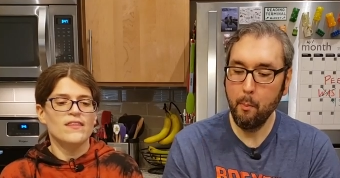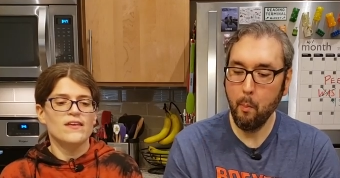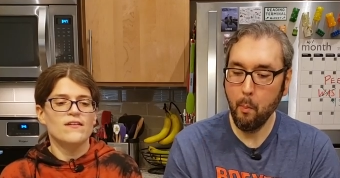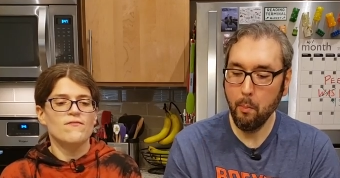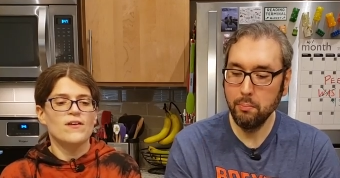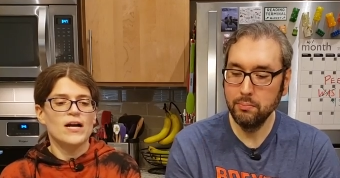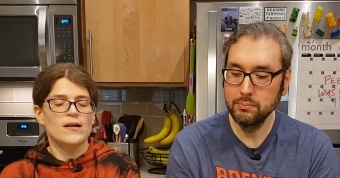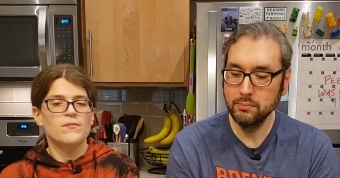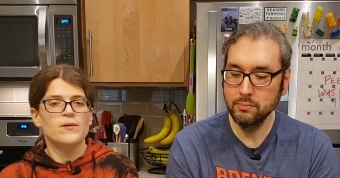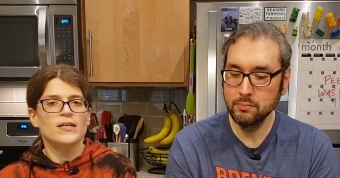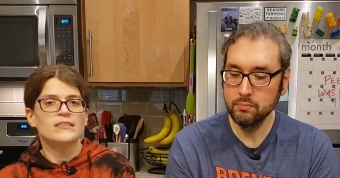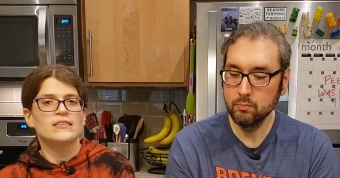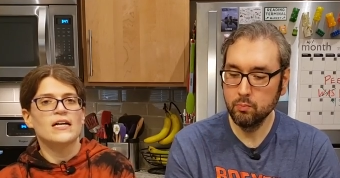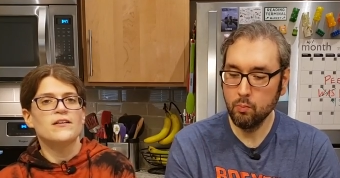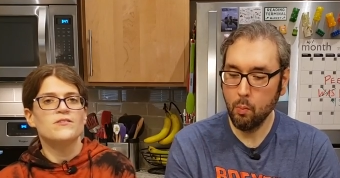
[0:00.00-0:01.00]
Speaker 1: the
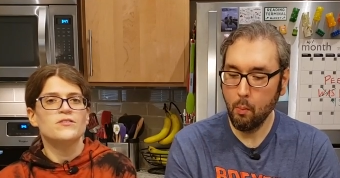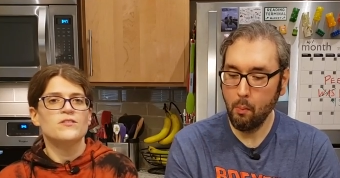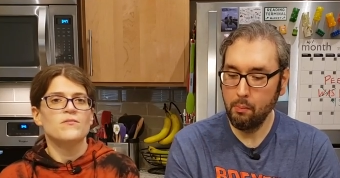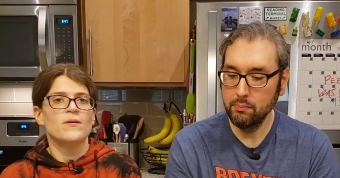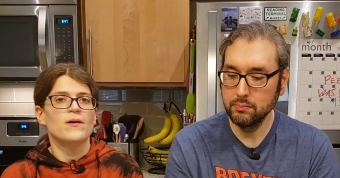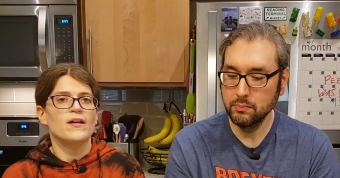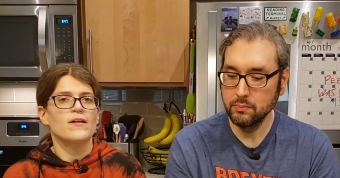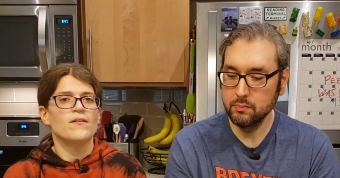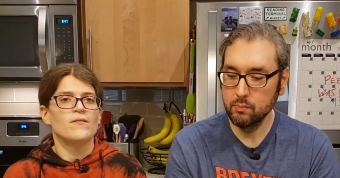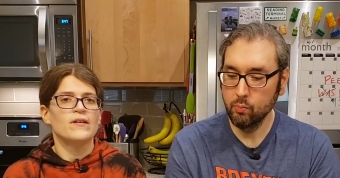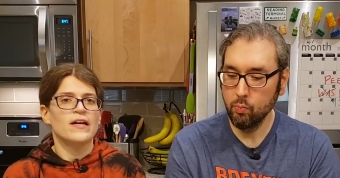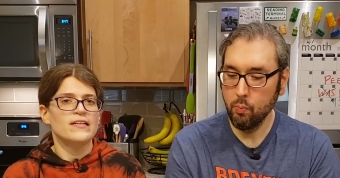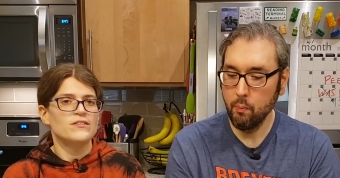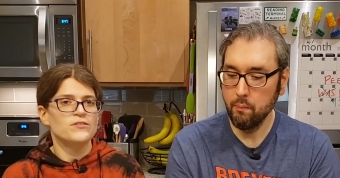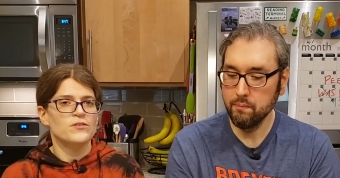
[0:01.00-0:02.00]
Vitamix, I used to make
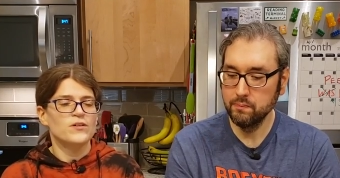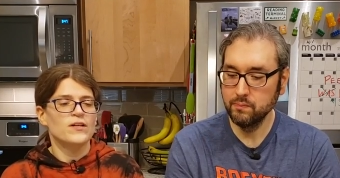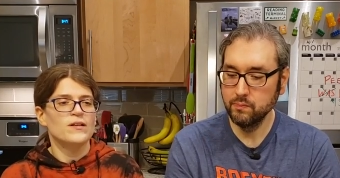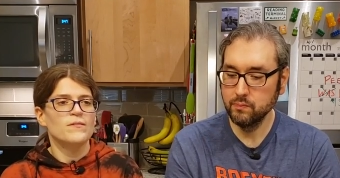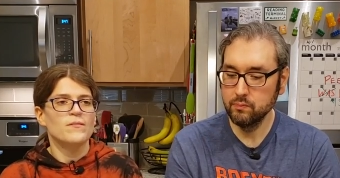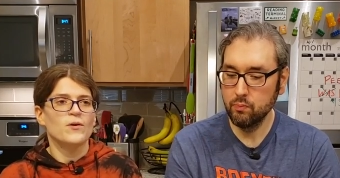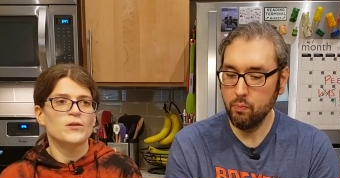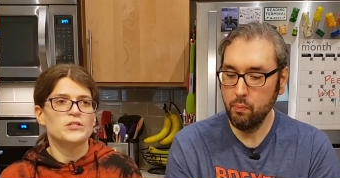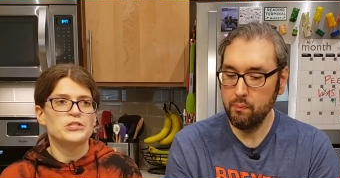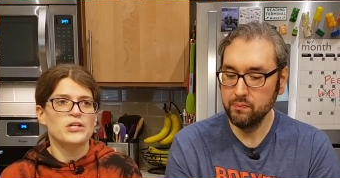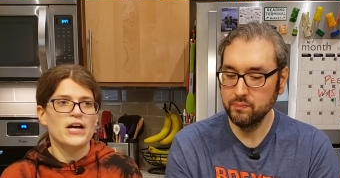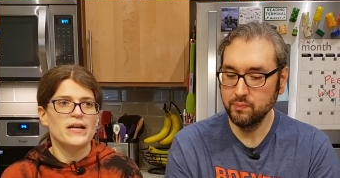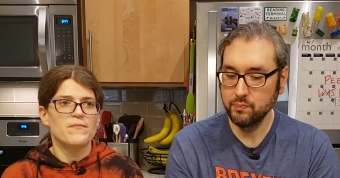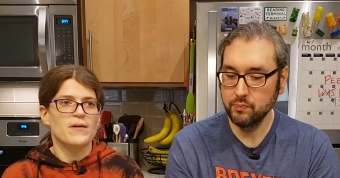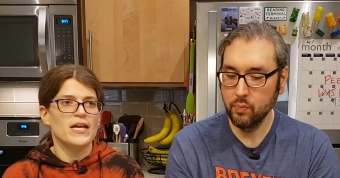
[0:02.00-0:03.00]
nice cream or
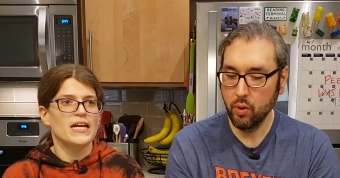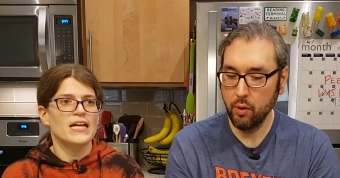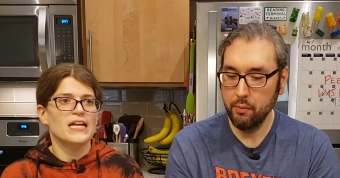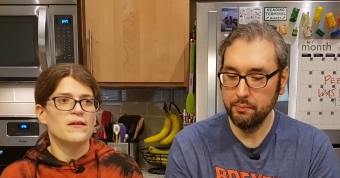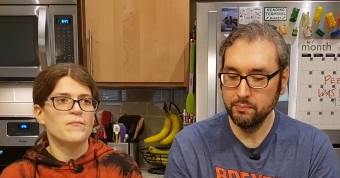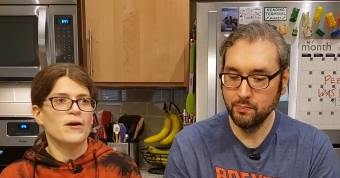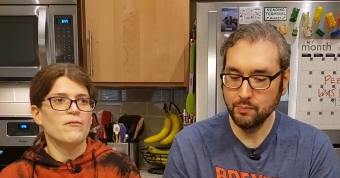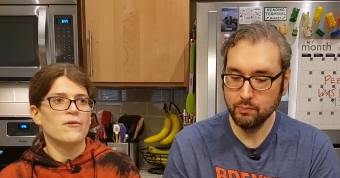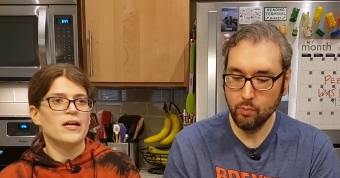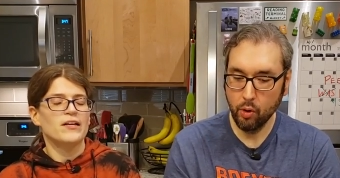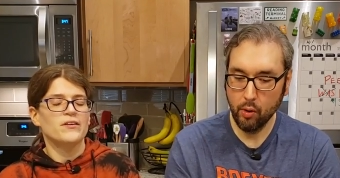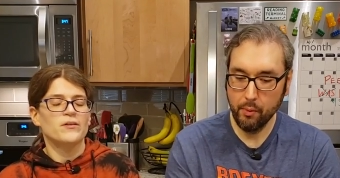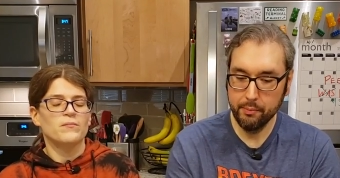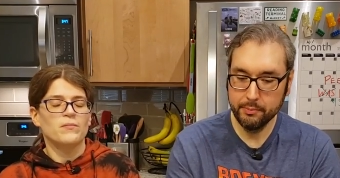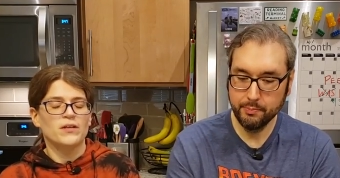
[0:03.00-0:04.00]
try to make it in my
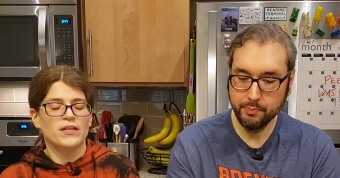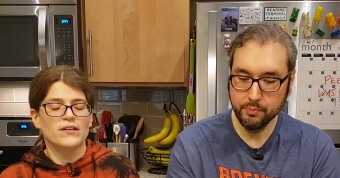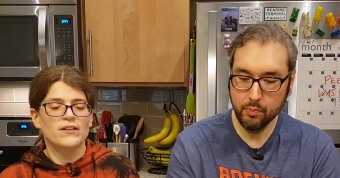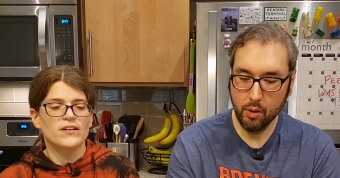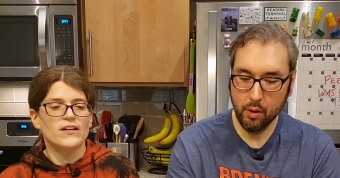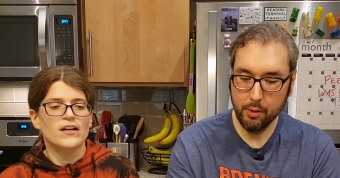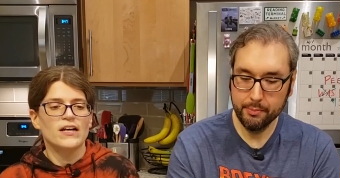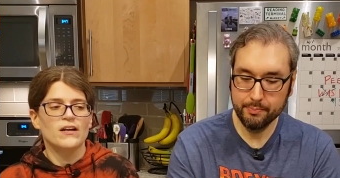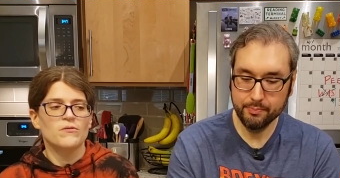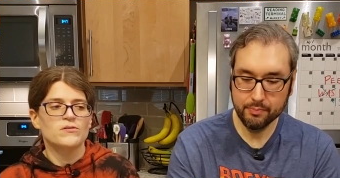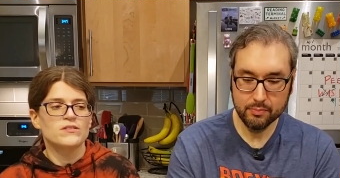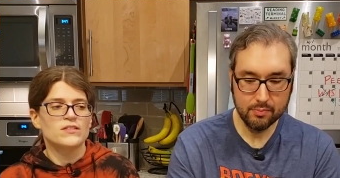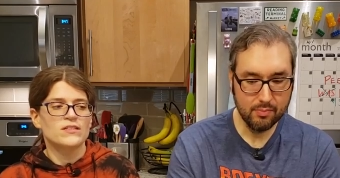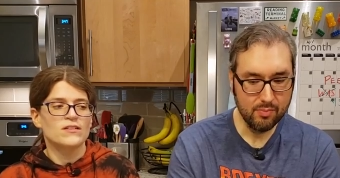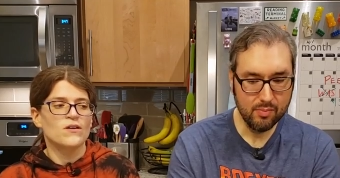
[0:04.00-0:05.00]
regular blender, and it
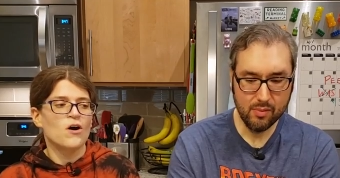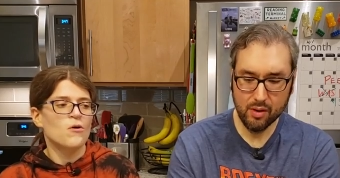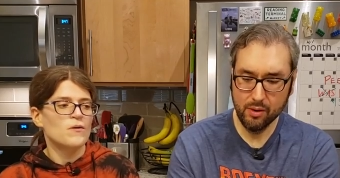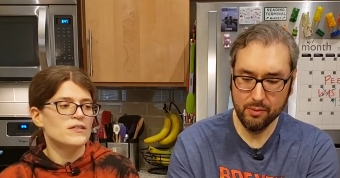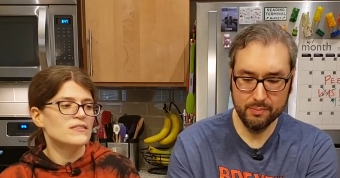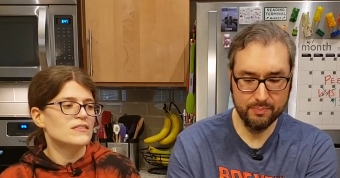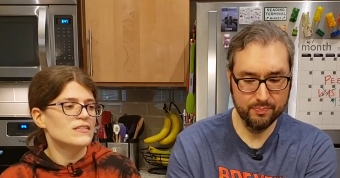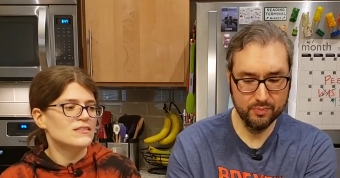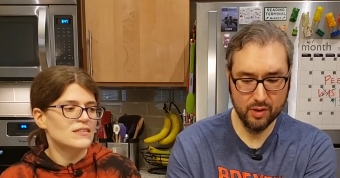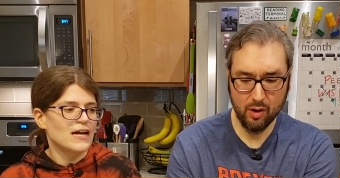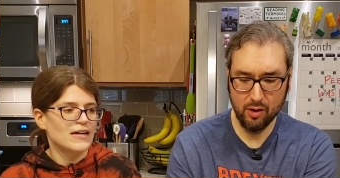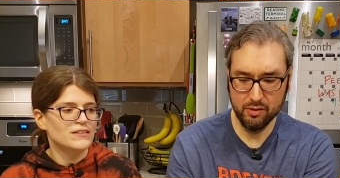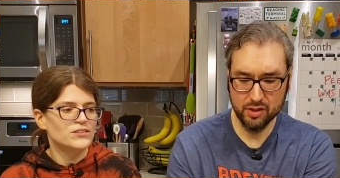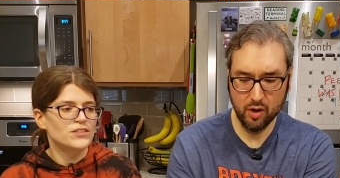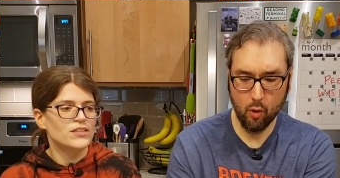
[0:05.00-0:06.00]
was uh, always a oh,
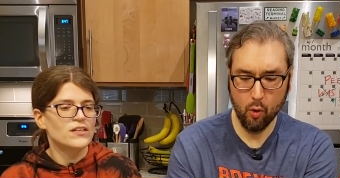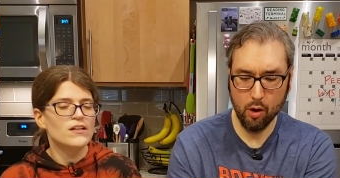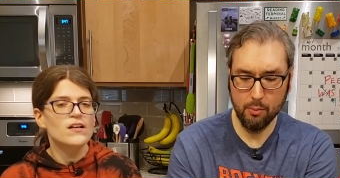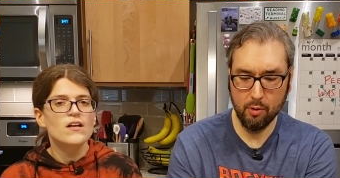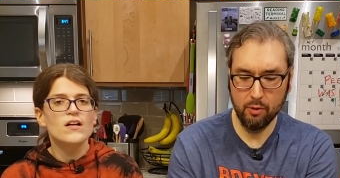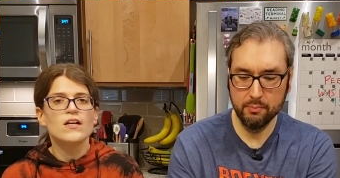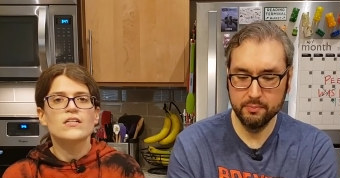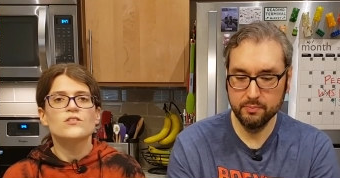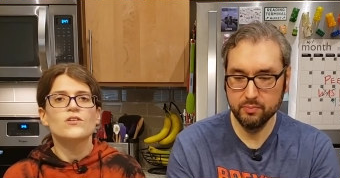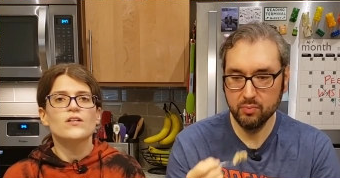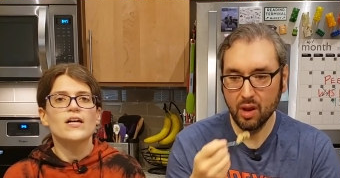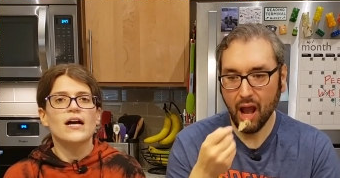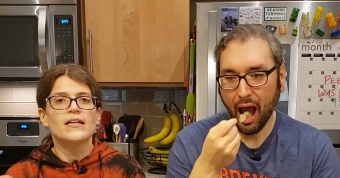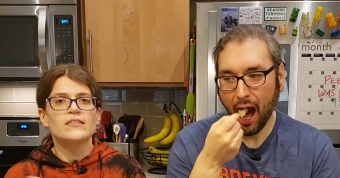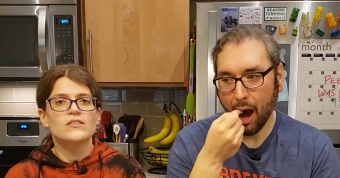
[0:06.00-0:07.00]
disaster. Because you
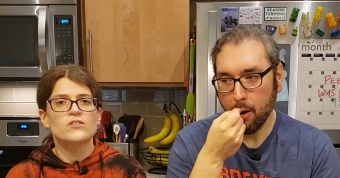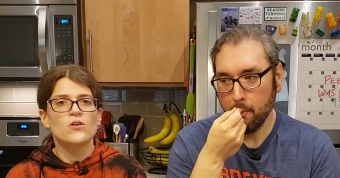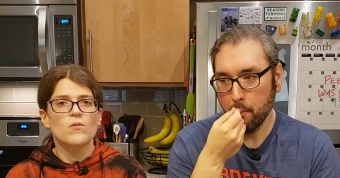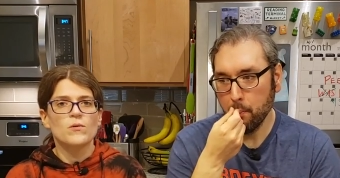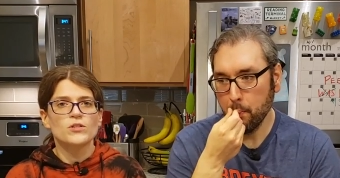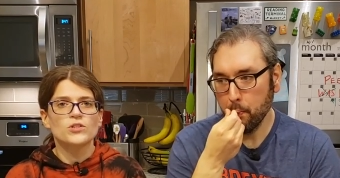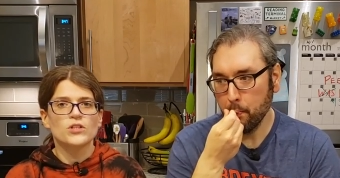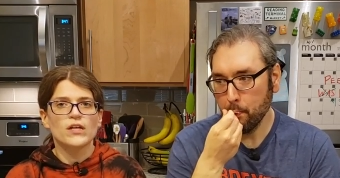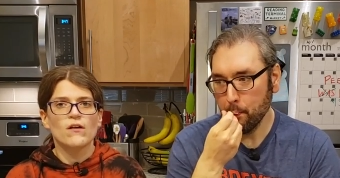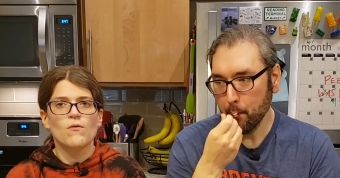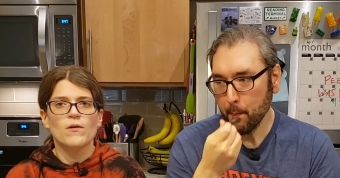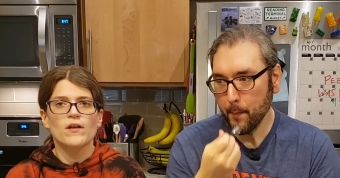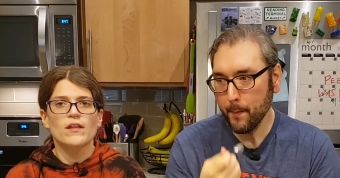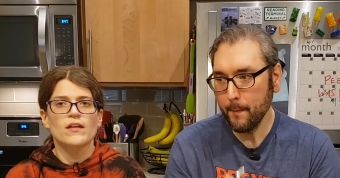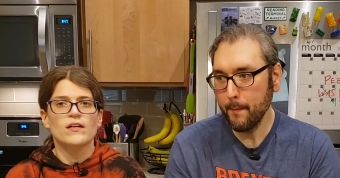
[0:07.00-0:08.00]
had to add so much
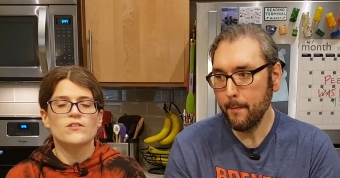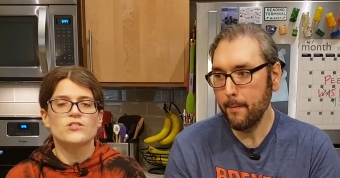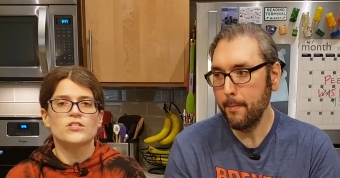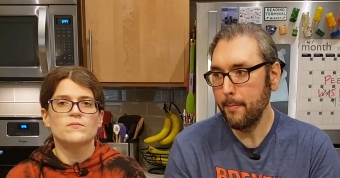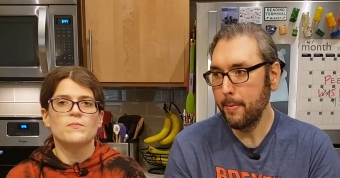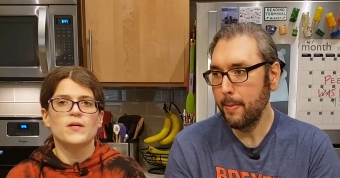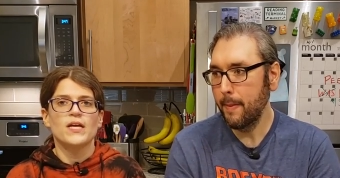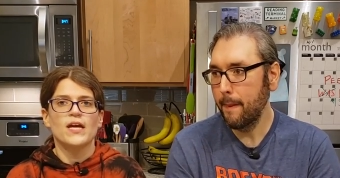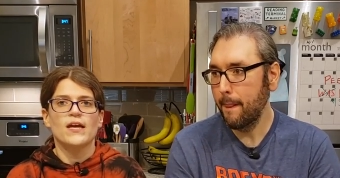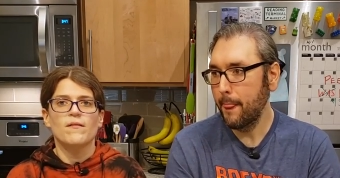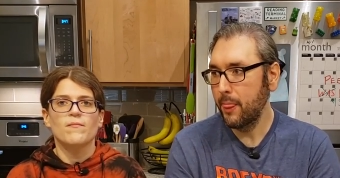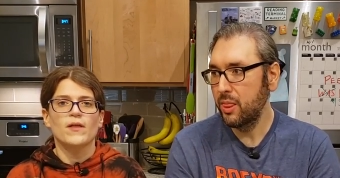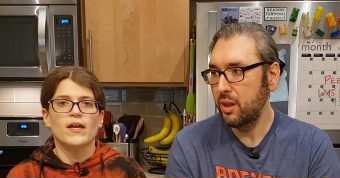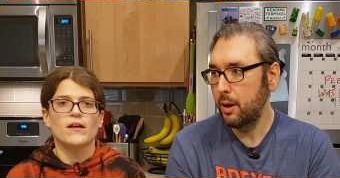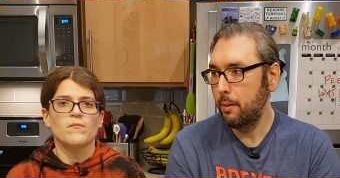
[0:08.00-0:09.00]
liquid that it just
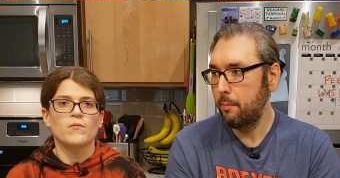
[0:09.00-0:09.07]
became like a